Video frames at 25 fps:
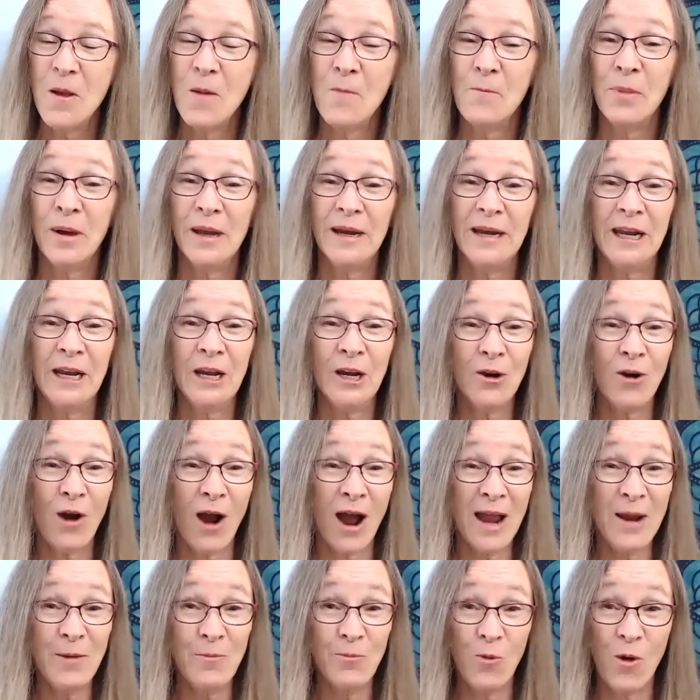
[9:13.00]
But here
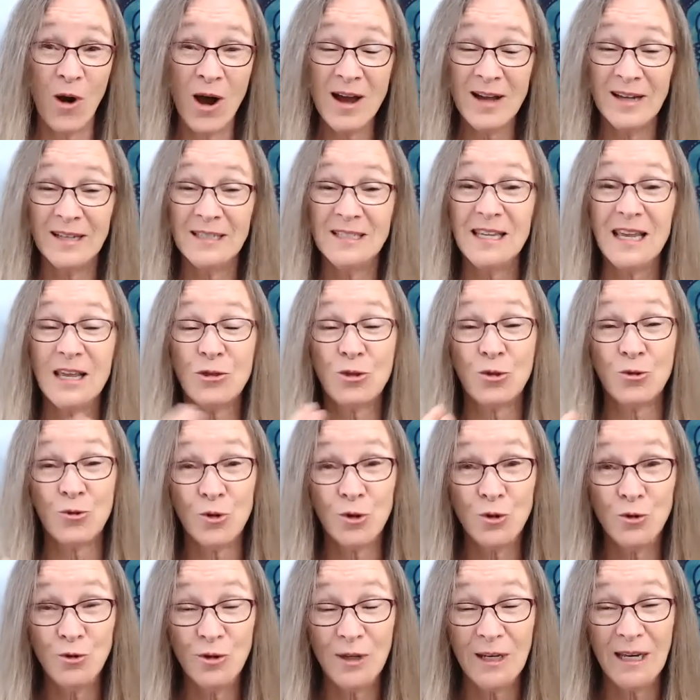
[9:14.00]
I was
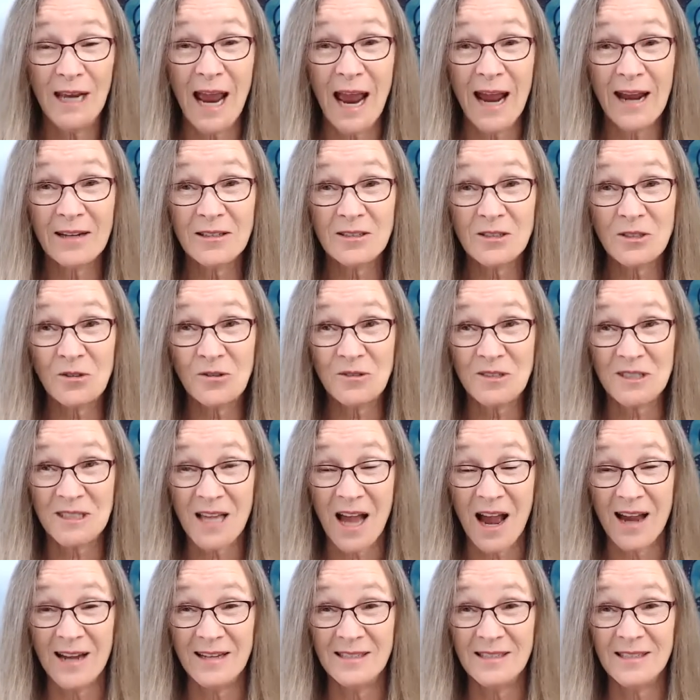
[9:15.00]
through the
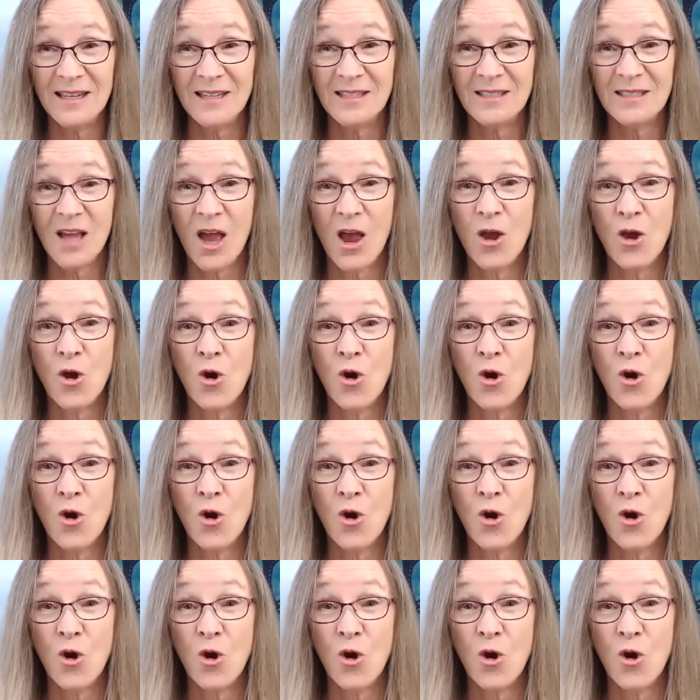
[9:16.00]
exercises,